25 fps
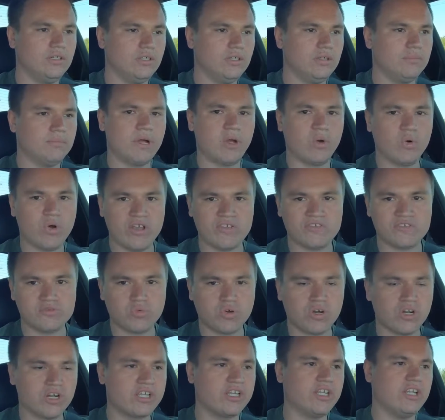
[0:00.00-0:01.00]
My wife's
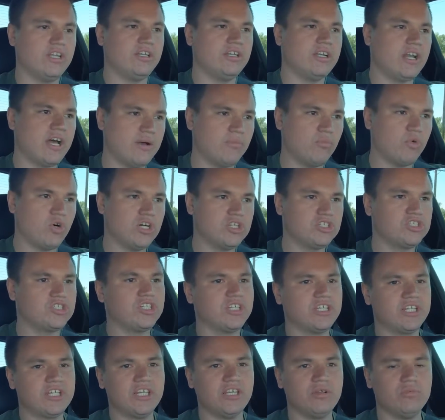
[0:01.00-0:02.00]
working and I'm watching
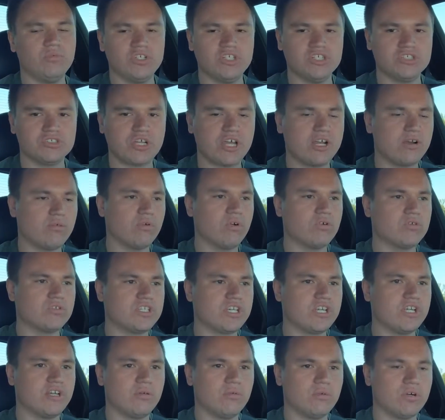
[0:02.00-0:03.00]
the kid. We just kind of
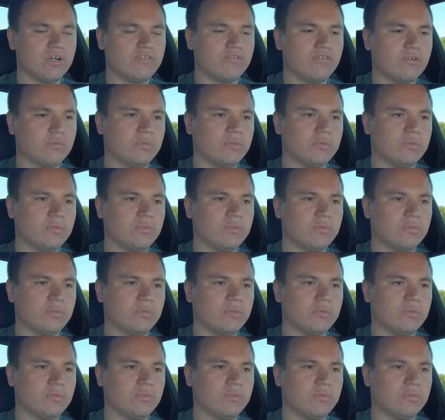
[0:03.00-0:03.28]
rotate or whatever.